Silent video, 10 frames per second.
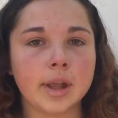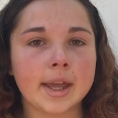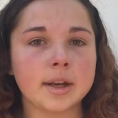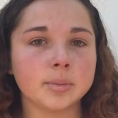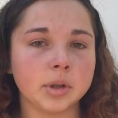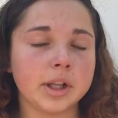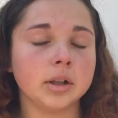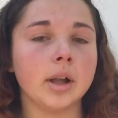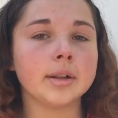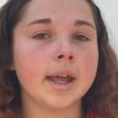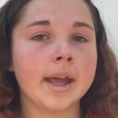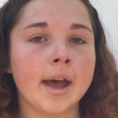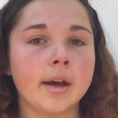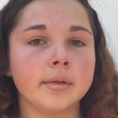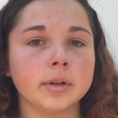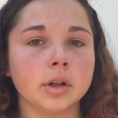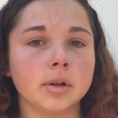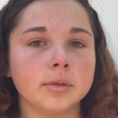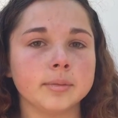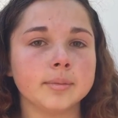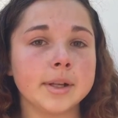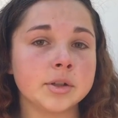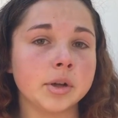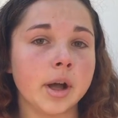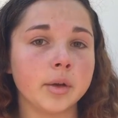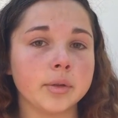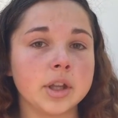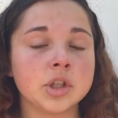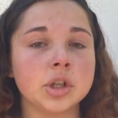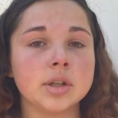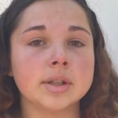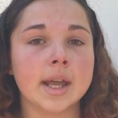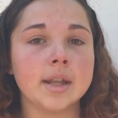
They get bullied a lot. They have a lot of mental health issues,